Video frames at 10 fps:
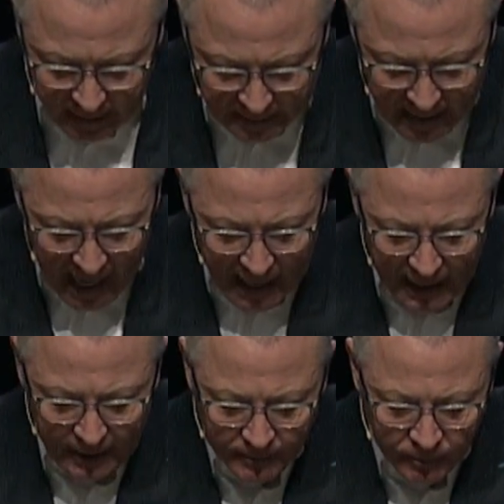
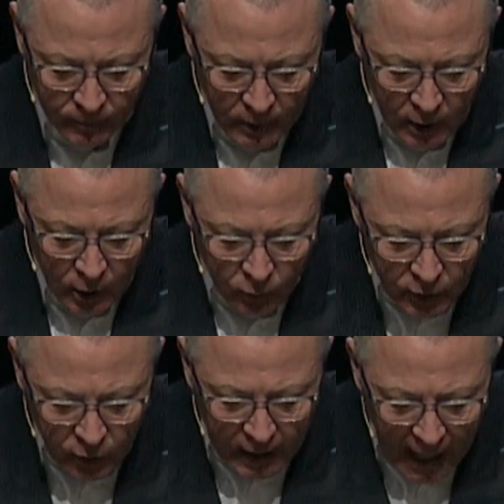anxiety
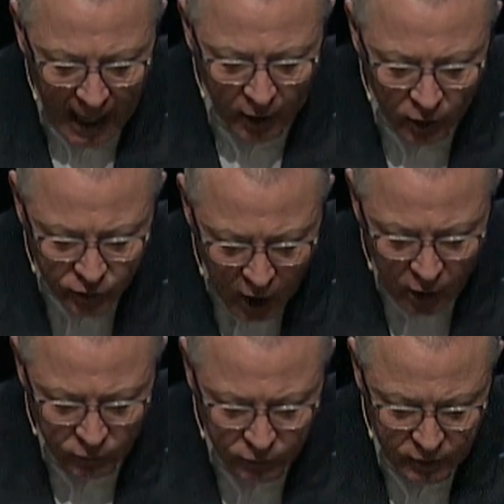when you can't or
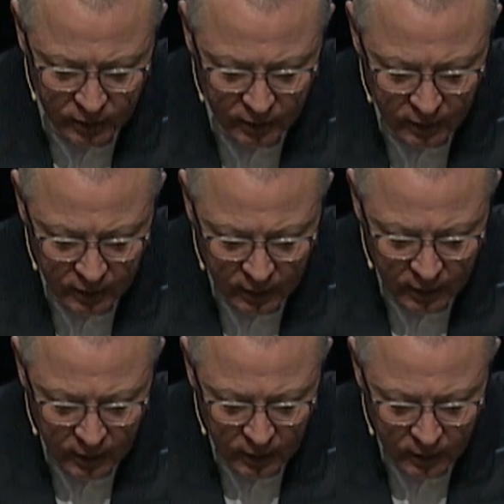don't
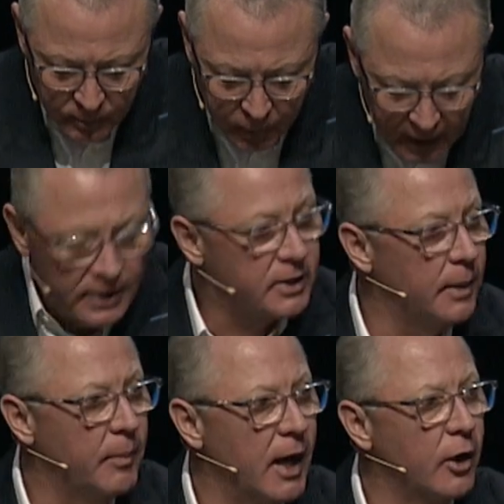please
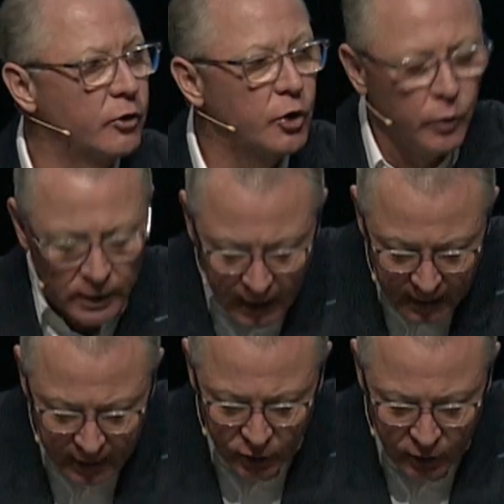somebody or do what they
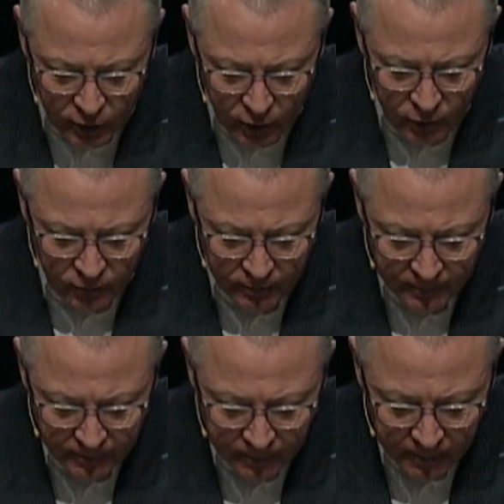need you to do.
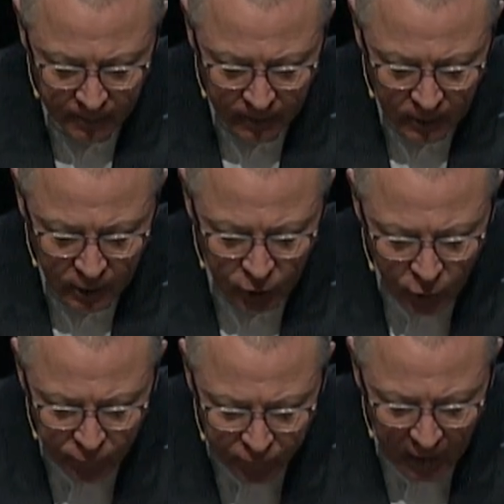
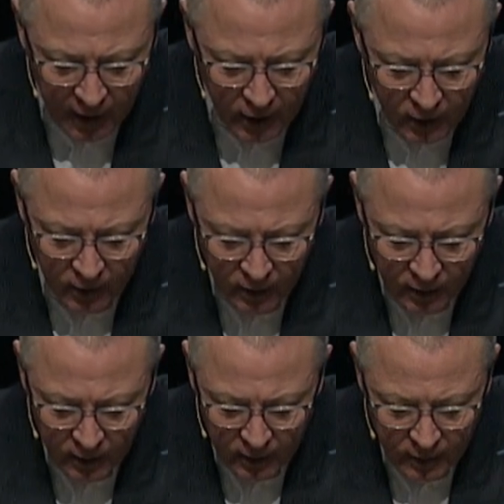You fear
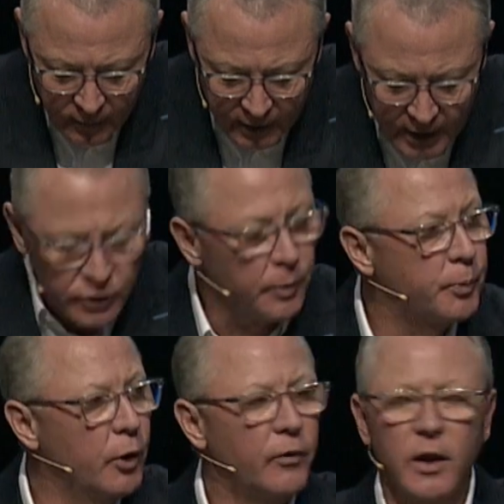the
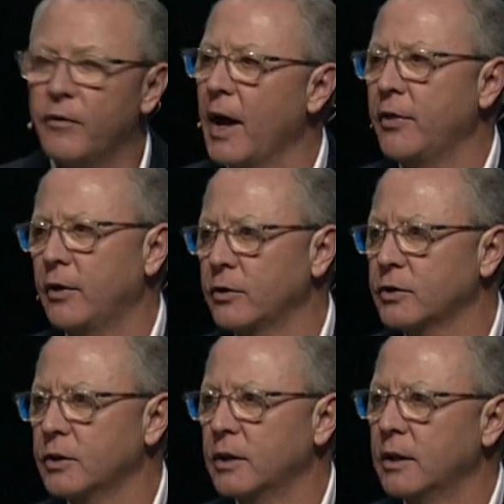disapproval of
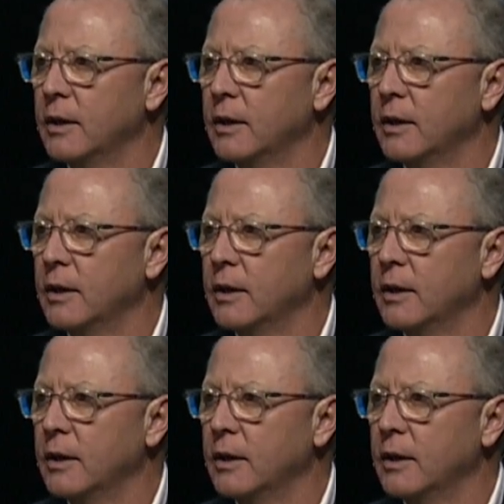others.